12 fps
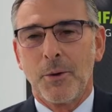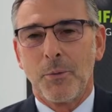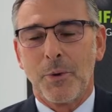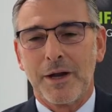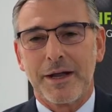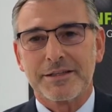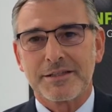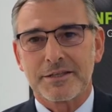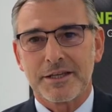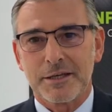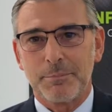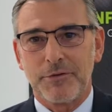Well, as I
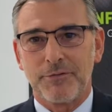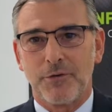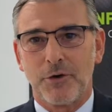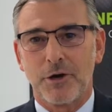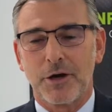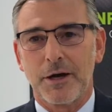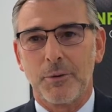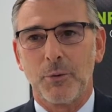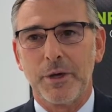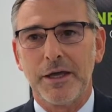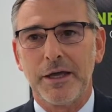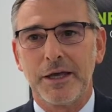said before,
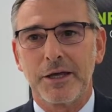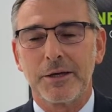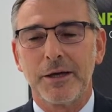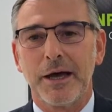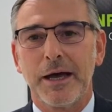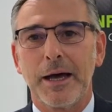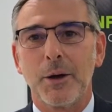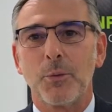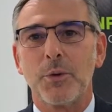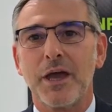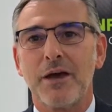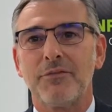we
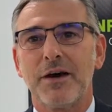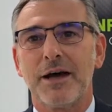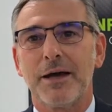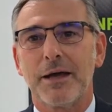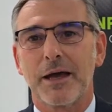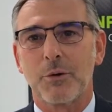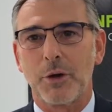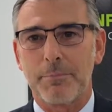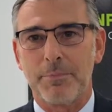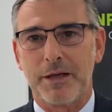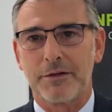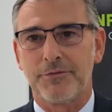have
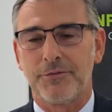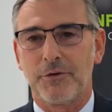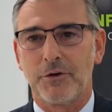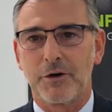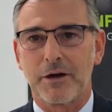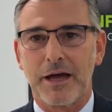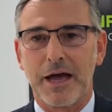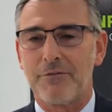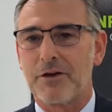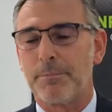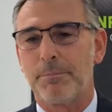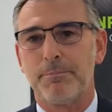equipment for
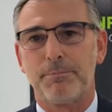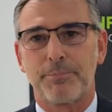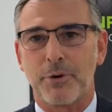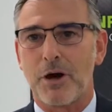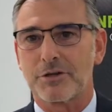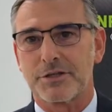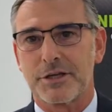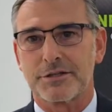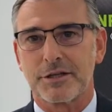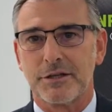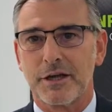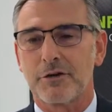every
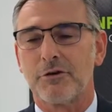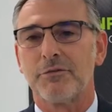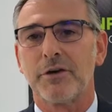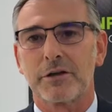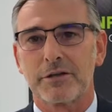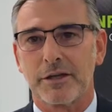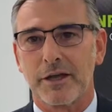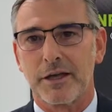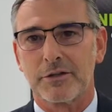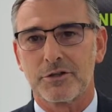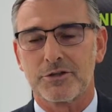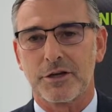process in the converting
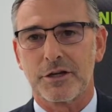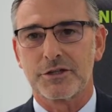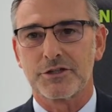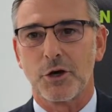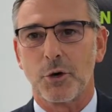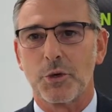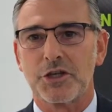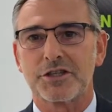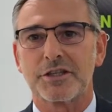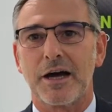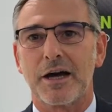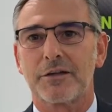industry. So we
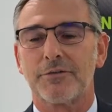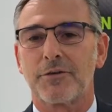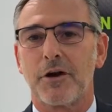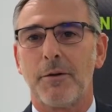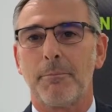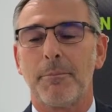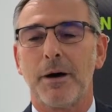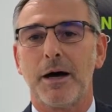start from